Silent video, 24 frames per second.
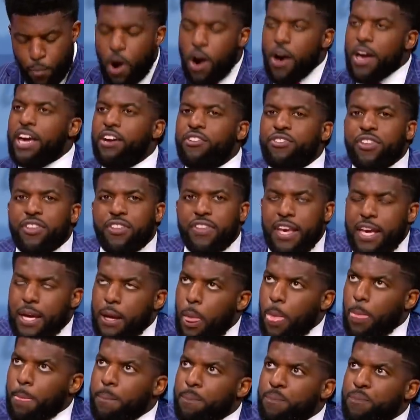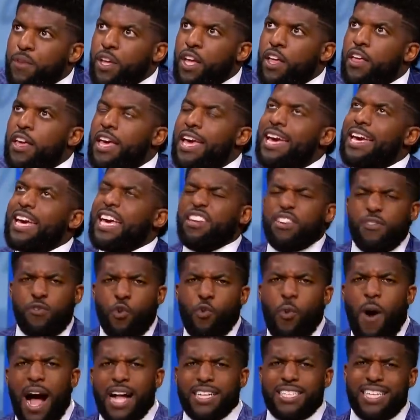Well, here's the thing. Because if
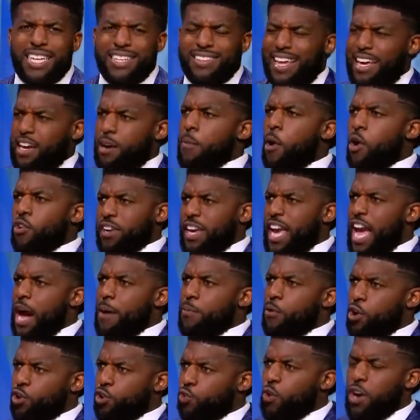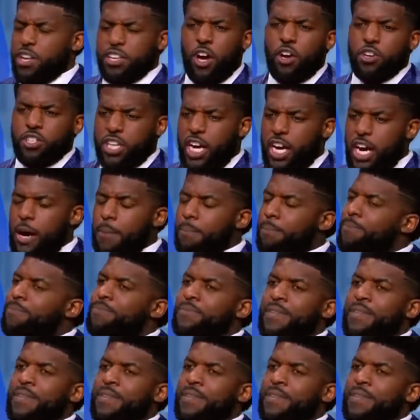you're watching it, like, come on, the Cowboys won. Y'all shut up.